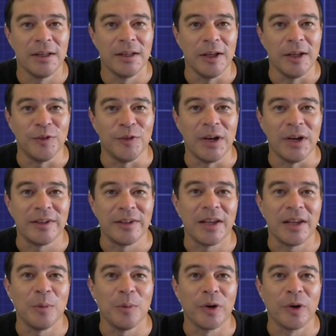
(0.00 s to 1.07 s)
If you'd like
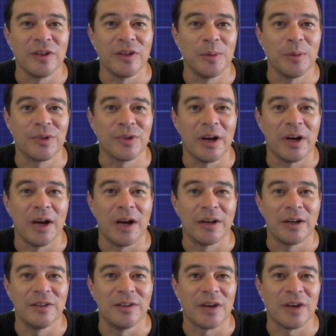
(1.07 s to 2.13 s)
to get more tips on
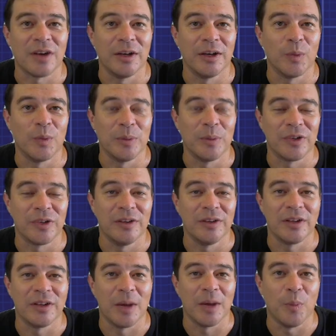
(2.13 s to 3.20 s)
how to design your
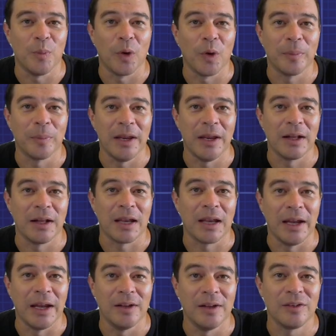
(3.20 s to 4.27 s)
website to get more paying
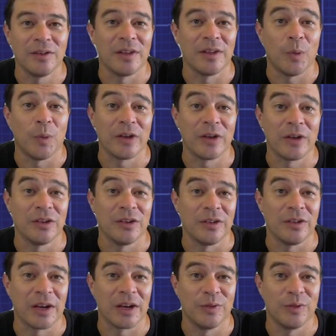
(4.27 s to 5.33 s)
clients, then watch
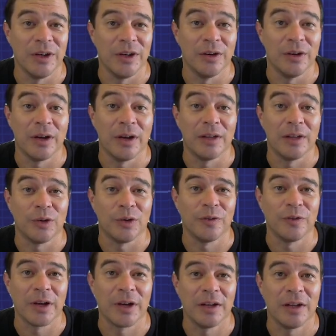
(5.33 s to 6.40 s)
this next video. And
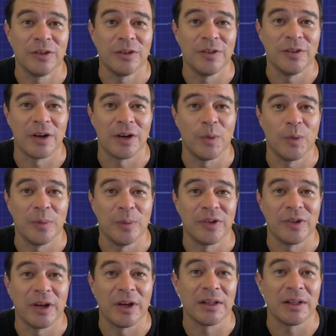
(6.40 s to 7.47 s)
don't forget to visit our
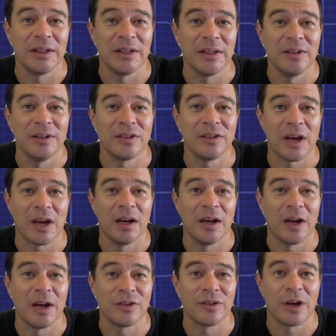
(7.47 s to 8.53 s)
website,
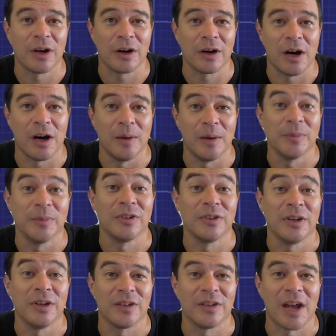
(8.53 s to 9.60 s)
cleandesignlaunch.com, to
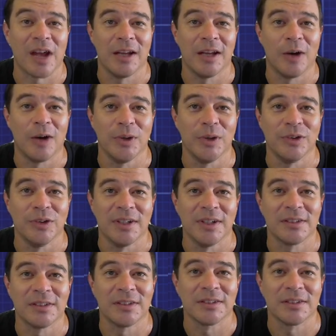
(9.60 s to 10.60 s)
see exactly how we do this.